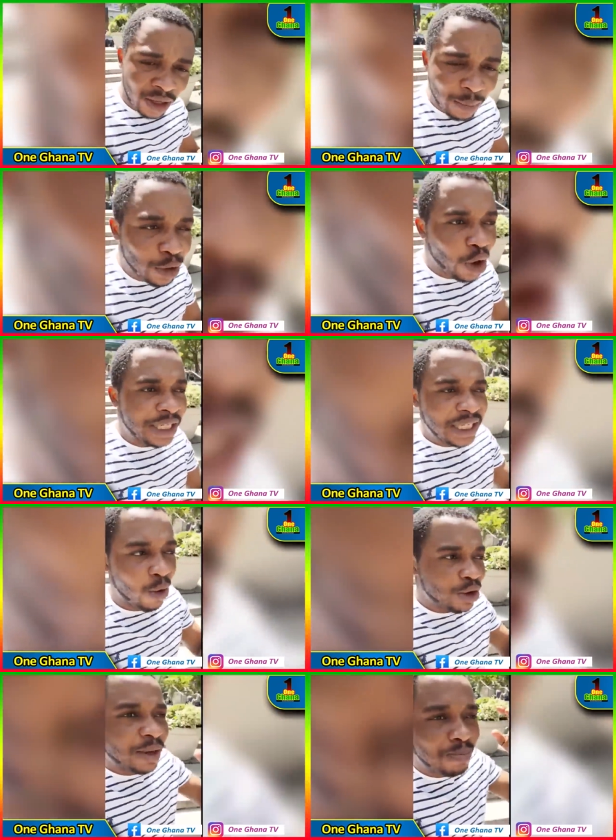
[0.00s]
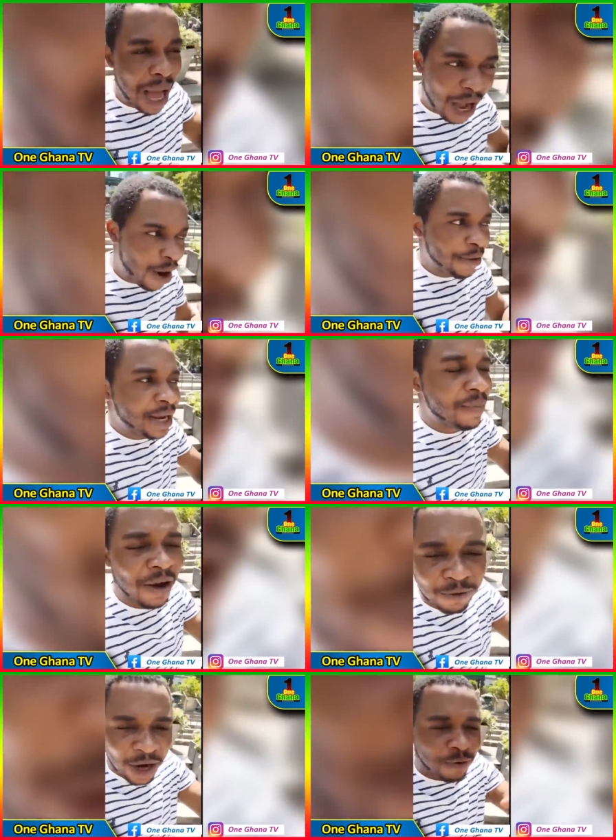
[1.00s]
Because I would the bar where you have
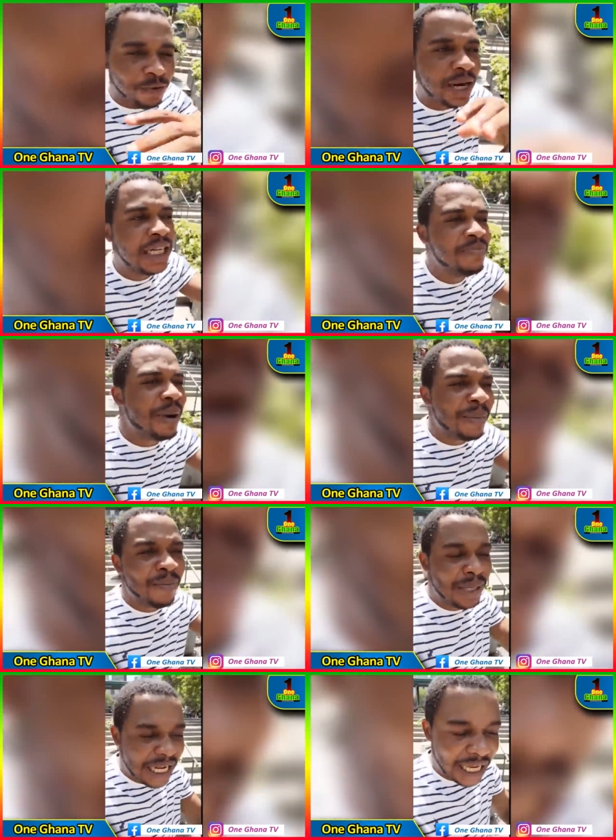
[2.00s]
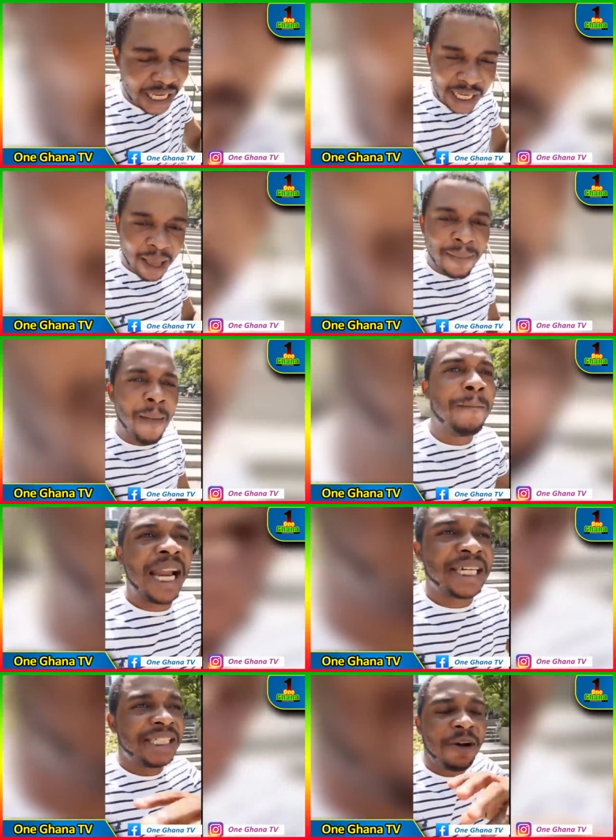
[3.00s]
a friend, Nipper Bebri, not
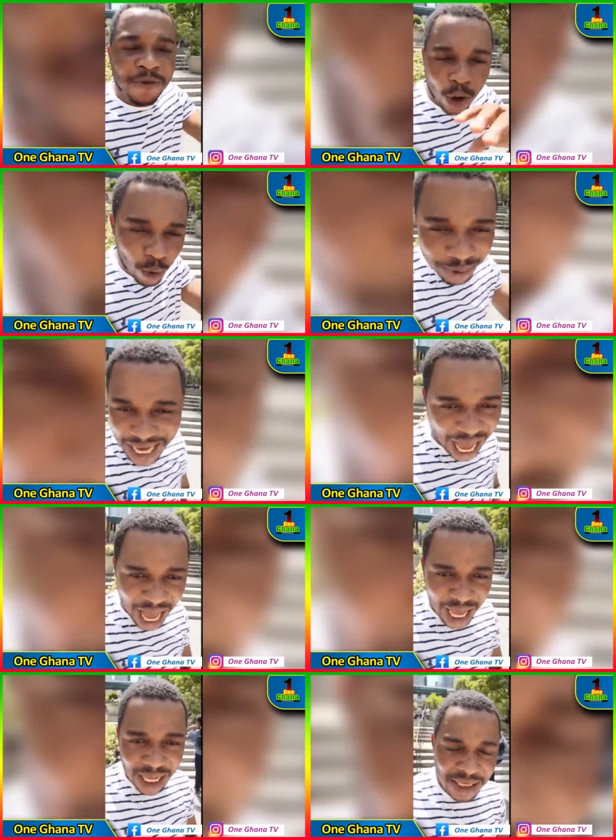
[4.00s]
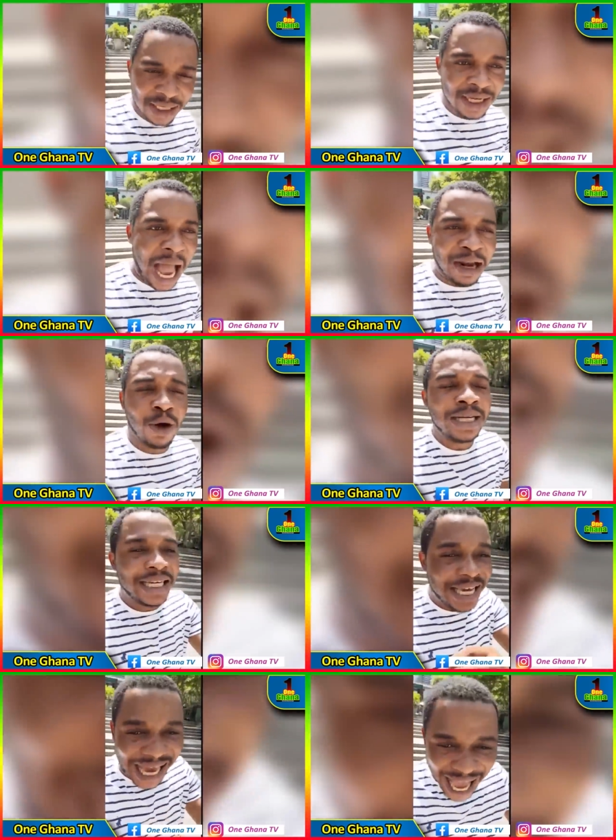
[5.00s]
blast your flow, Bia. I don't
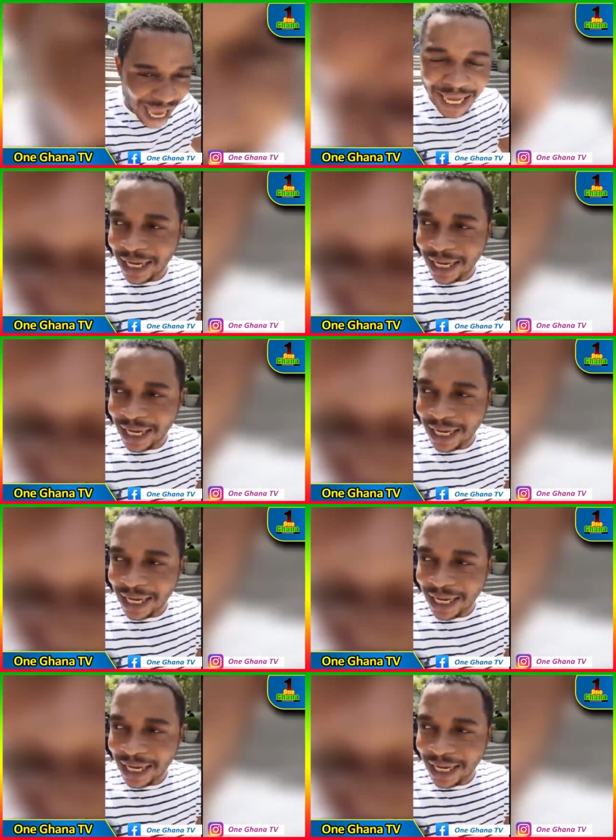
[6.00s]
care.